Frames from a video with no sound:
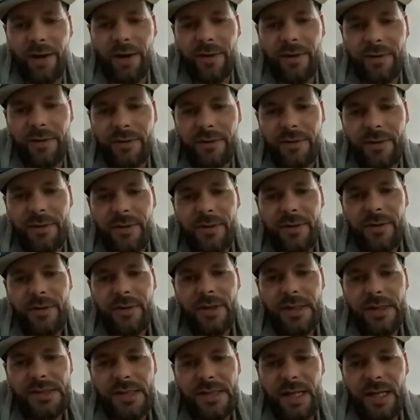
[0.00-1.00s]
He
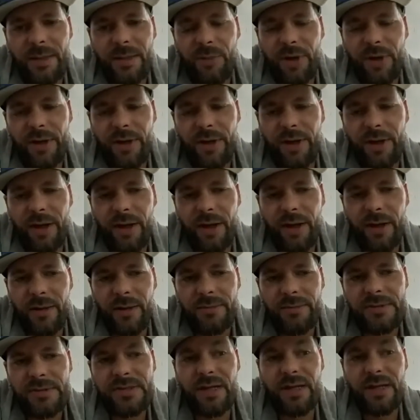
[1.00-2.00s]
said, "But
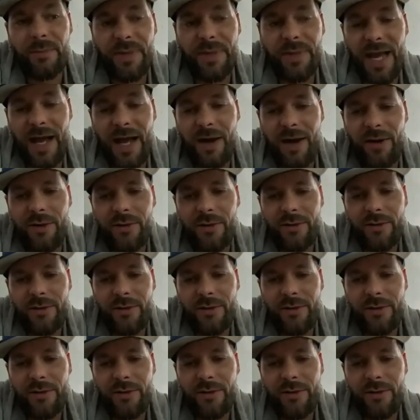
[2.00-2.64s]
somehow